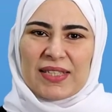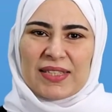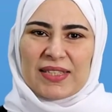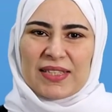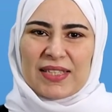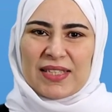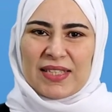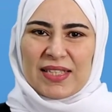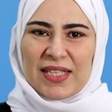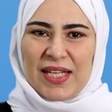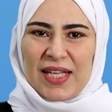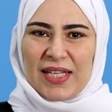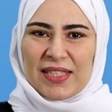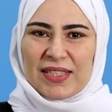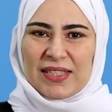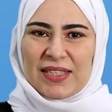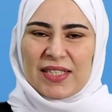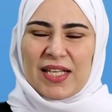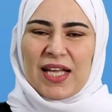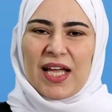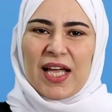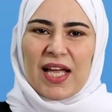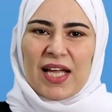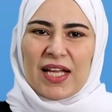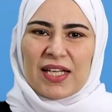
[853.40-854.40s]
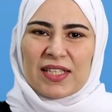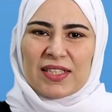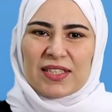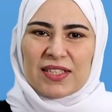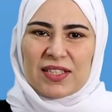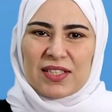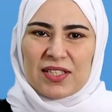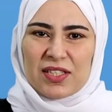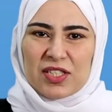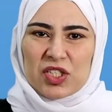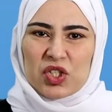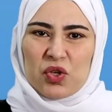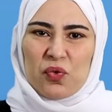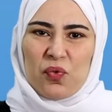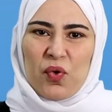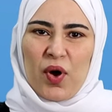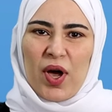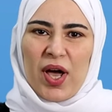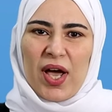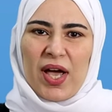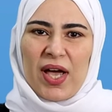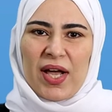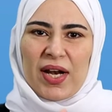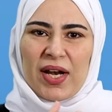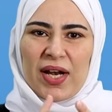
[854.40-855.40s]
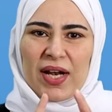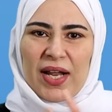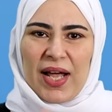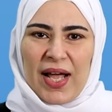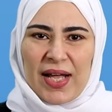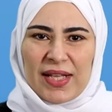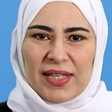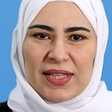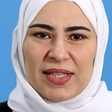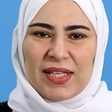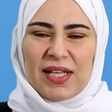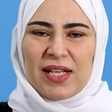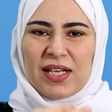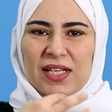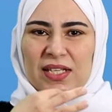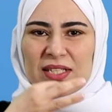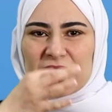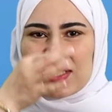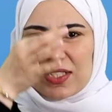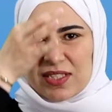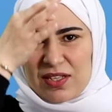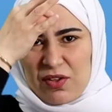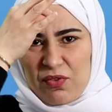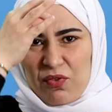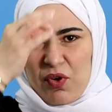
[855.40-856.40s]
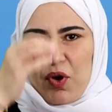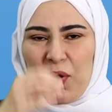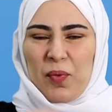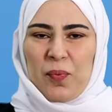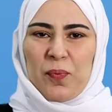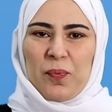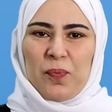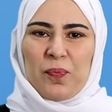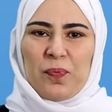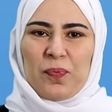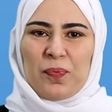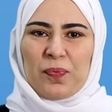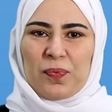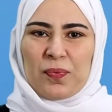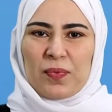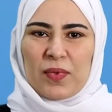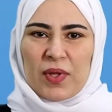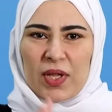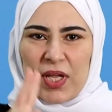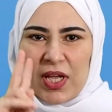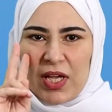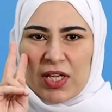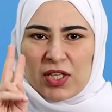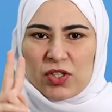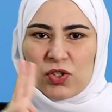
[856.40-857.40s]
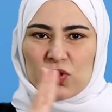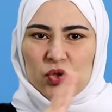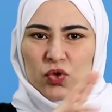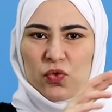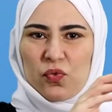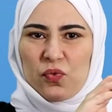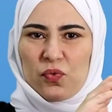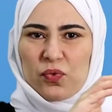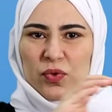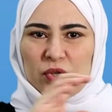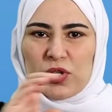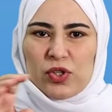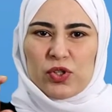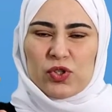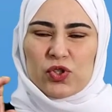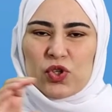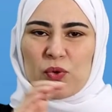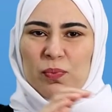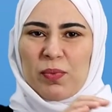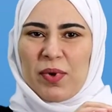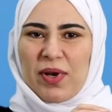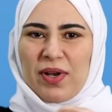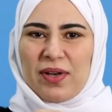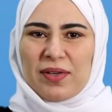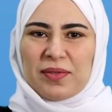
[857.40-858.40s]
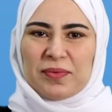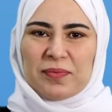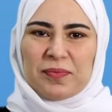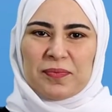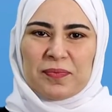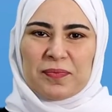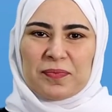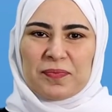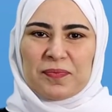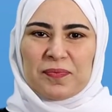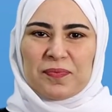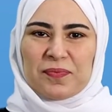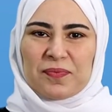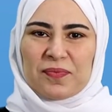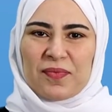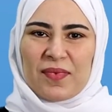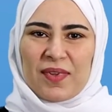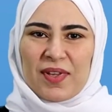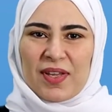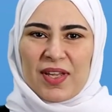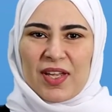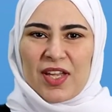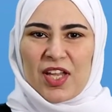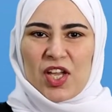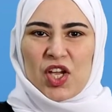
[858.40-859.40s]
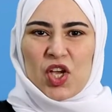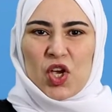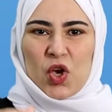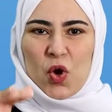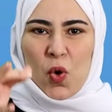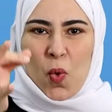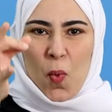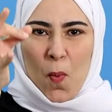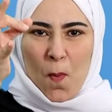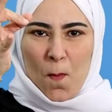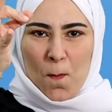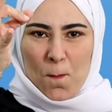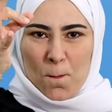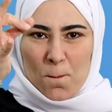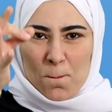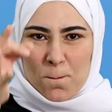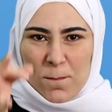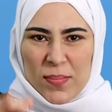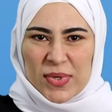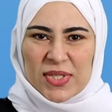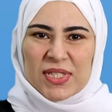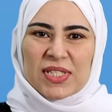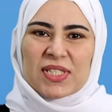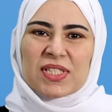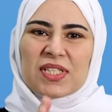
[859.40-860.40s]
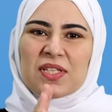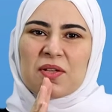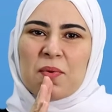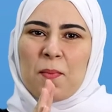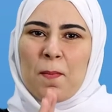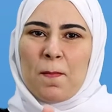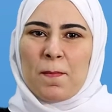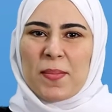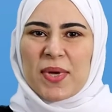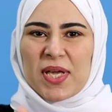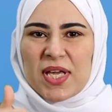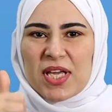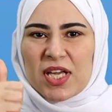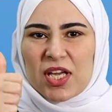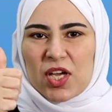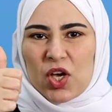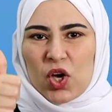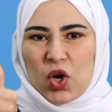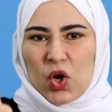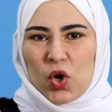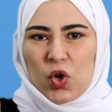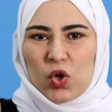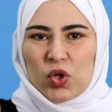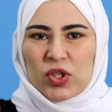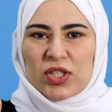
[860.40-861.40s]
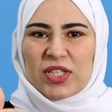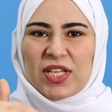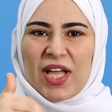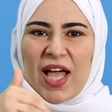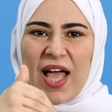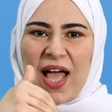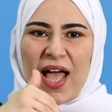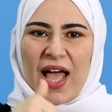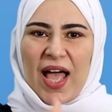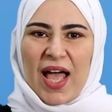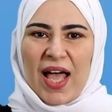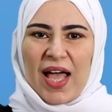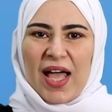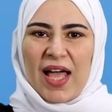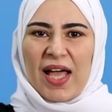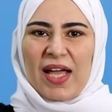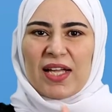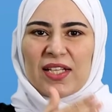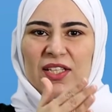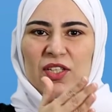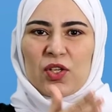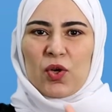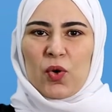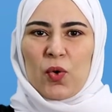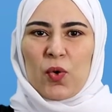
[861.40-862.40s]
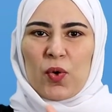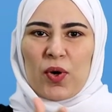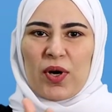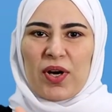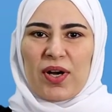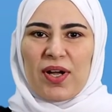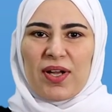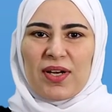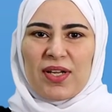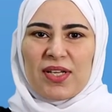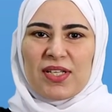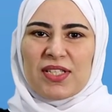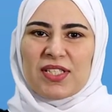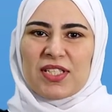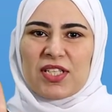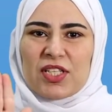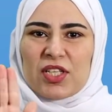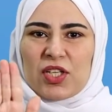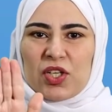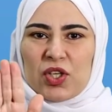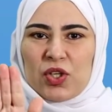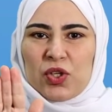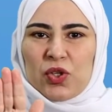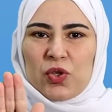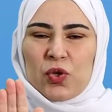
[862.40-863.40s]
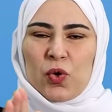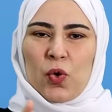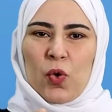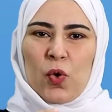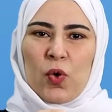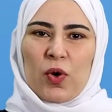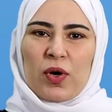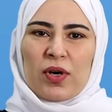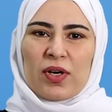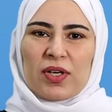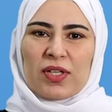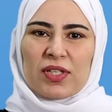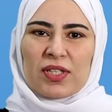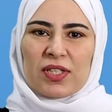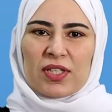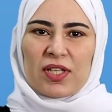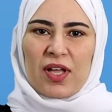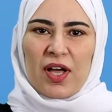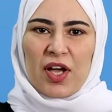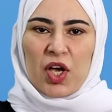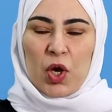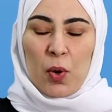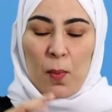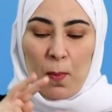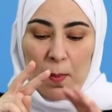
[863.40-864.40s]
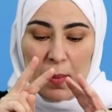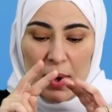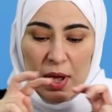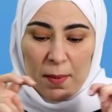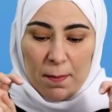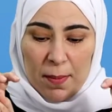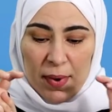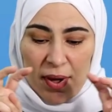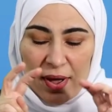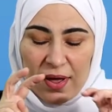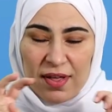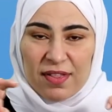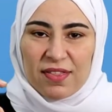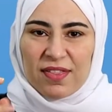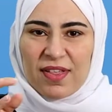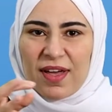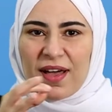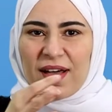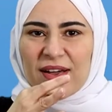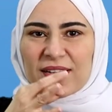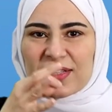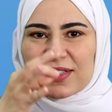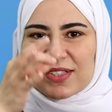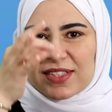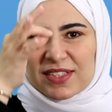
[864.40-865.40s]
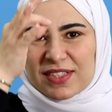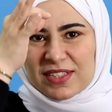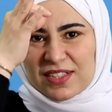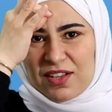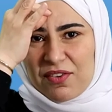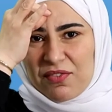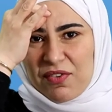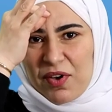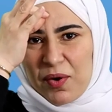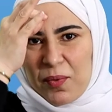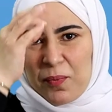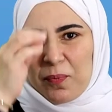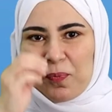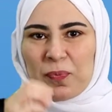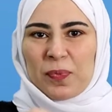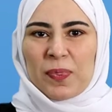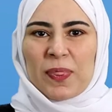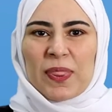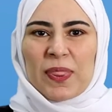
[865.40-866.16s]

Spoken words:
You must be good at organizing your time. If you want to add the intensifier, find the adjective. You must be extremely good at organizing your time. Look here, we added the intensifier before the adjective.